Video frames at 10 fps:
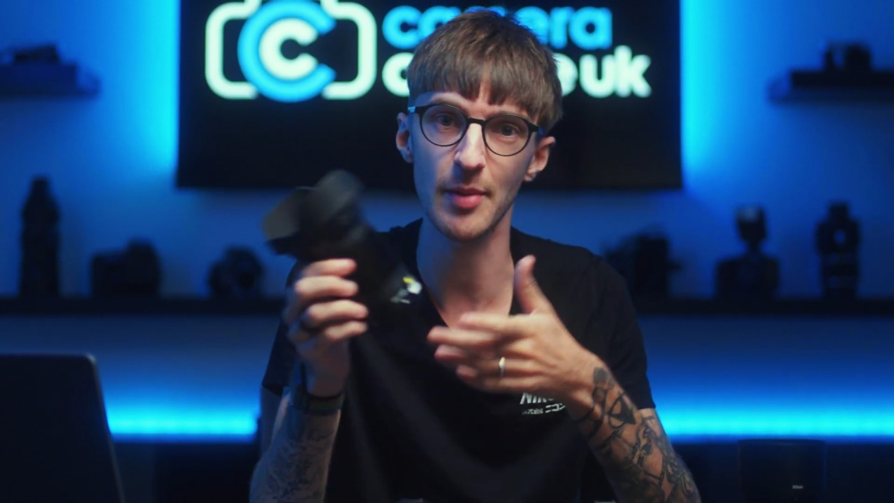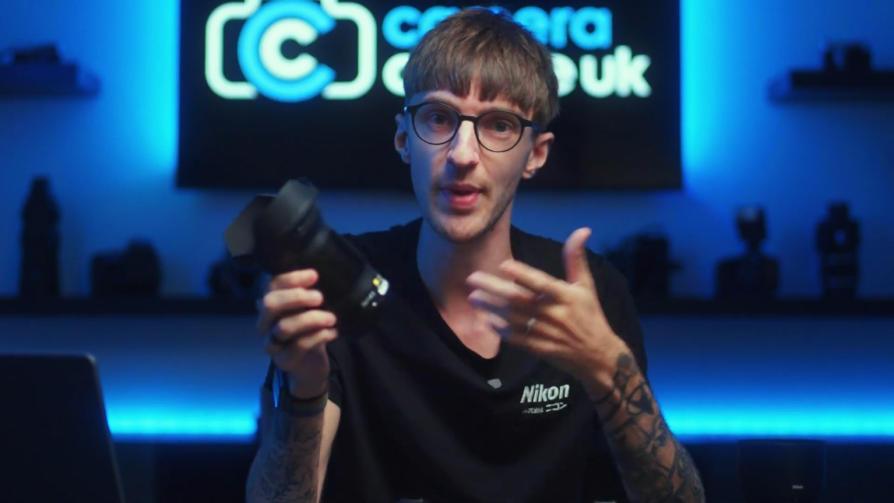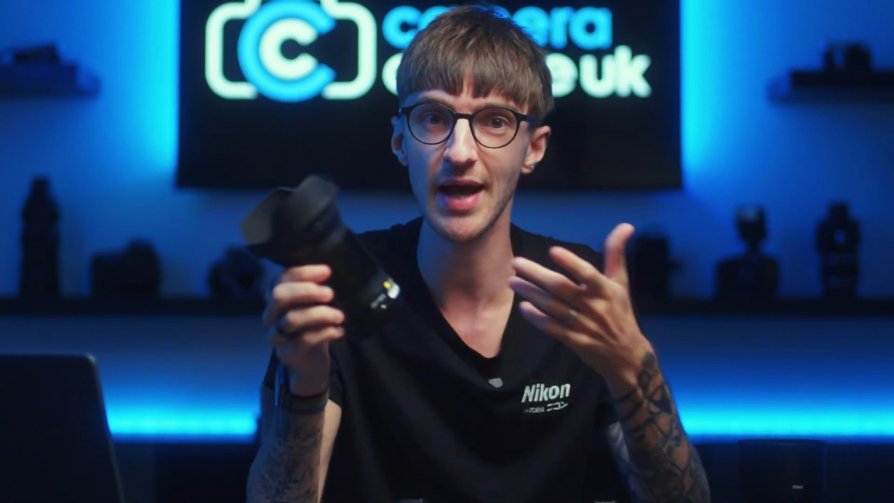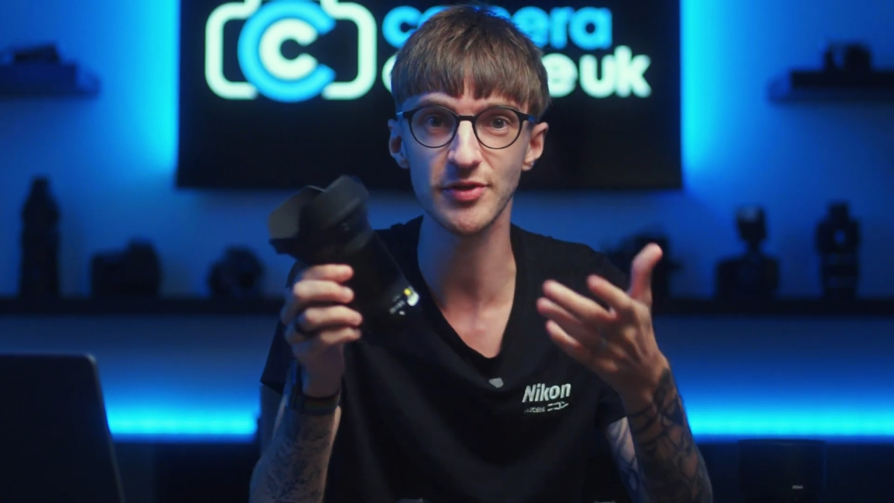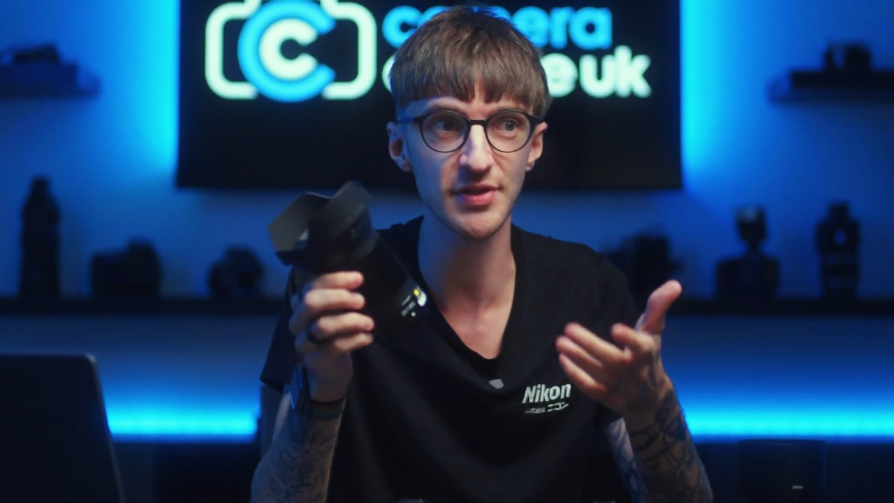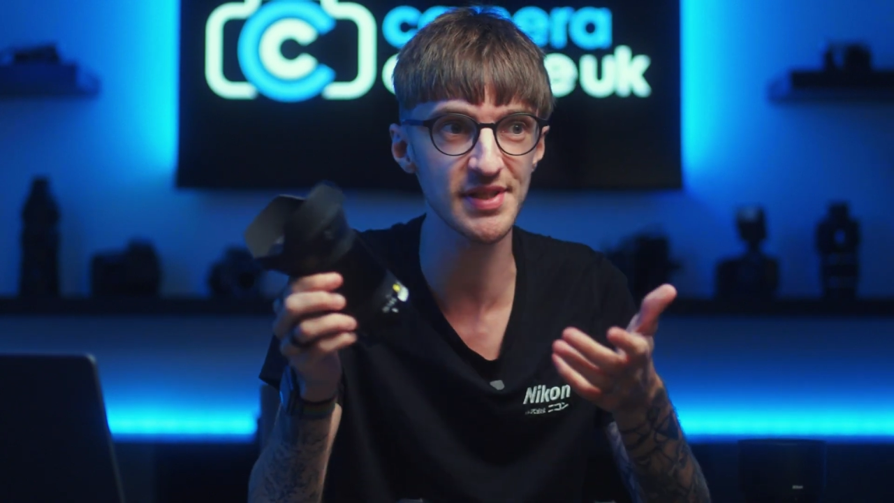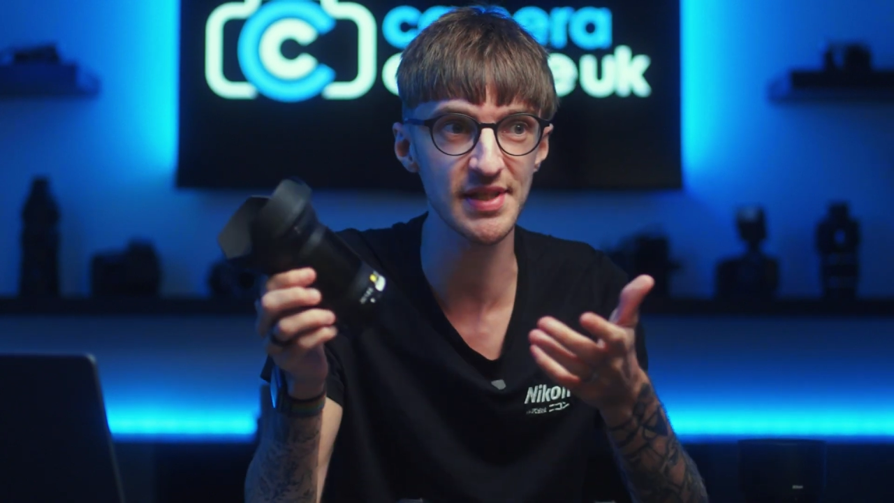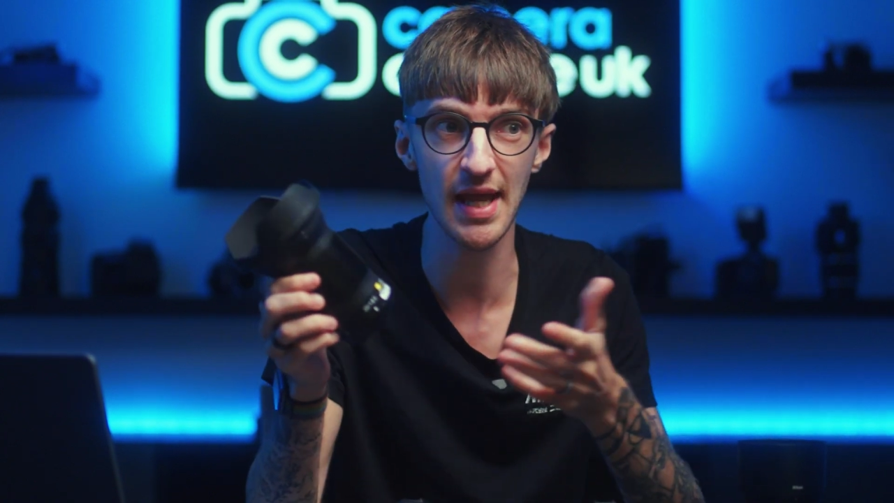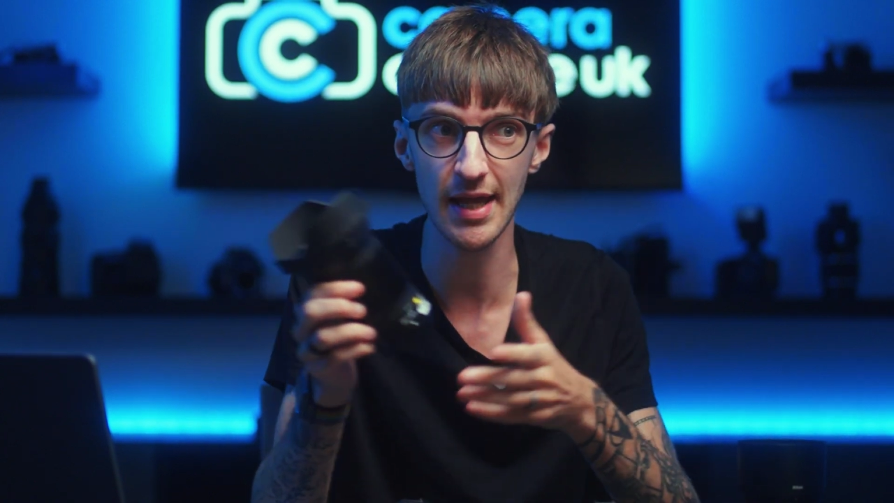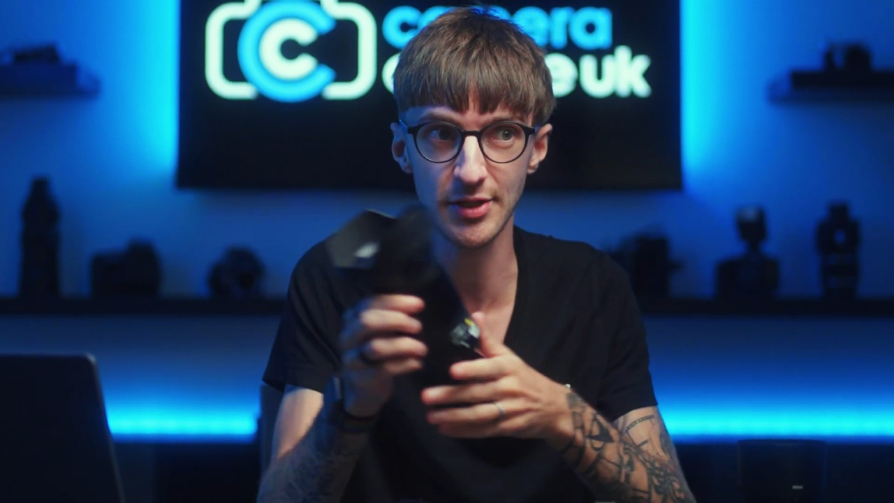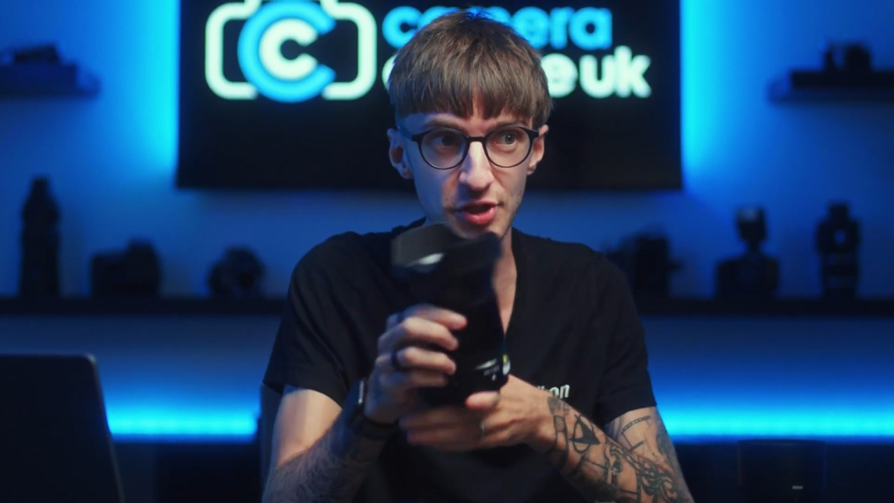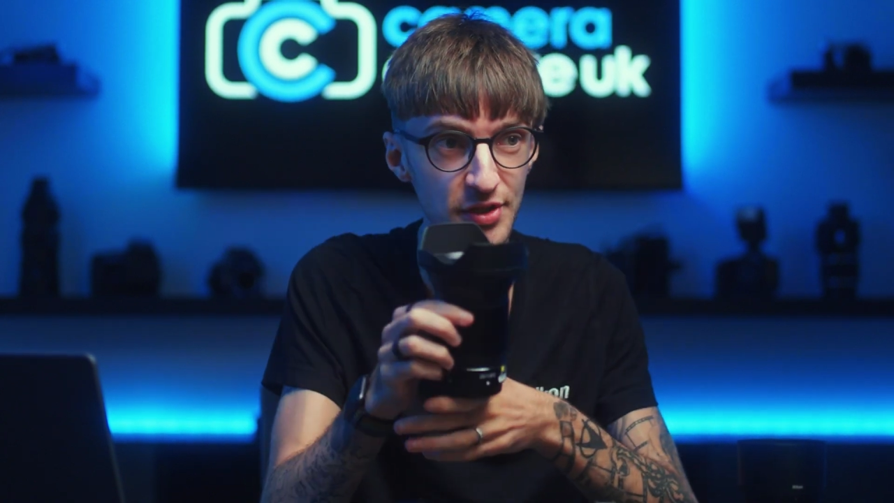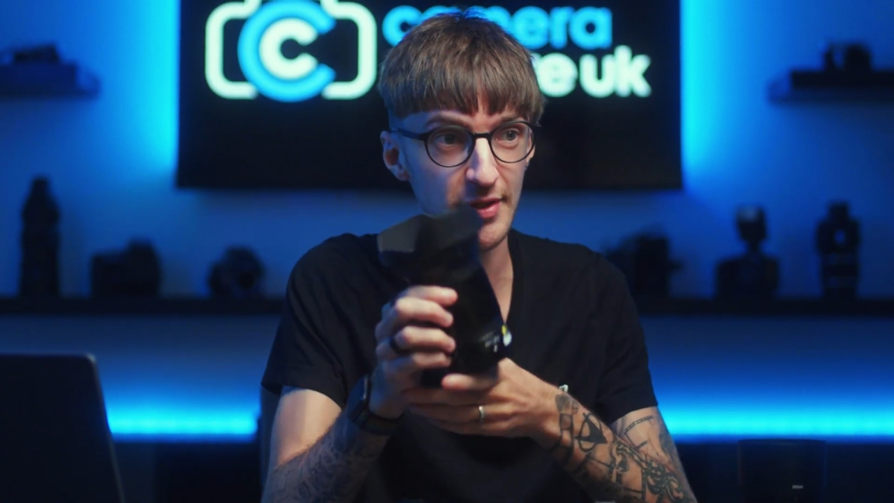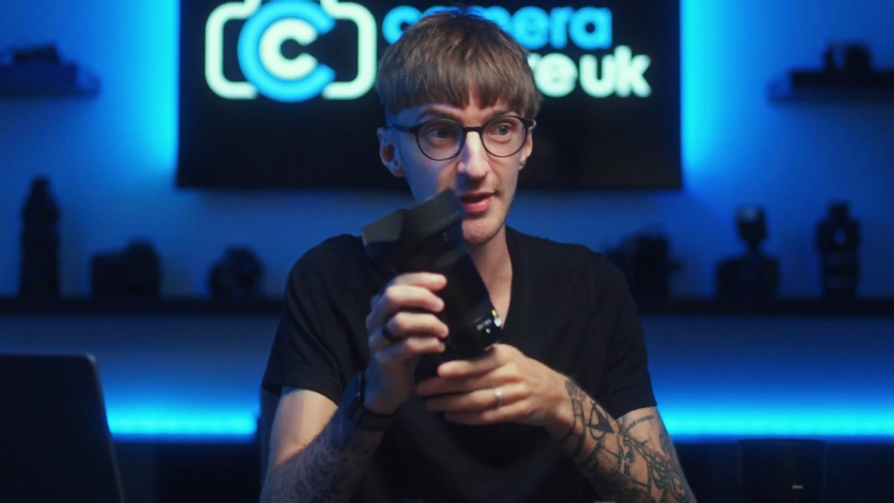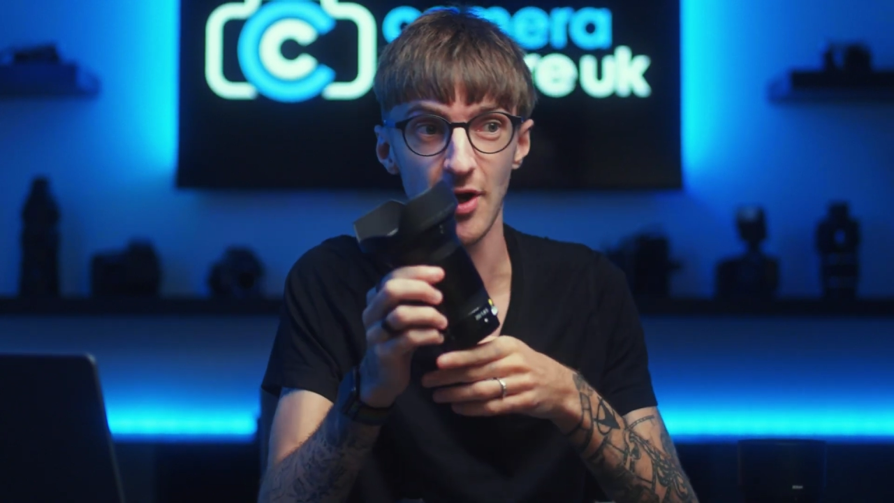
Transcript: a band on a stage,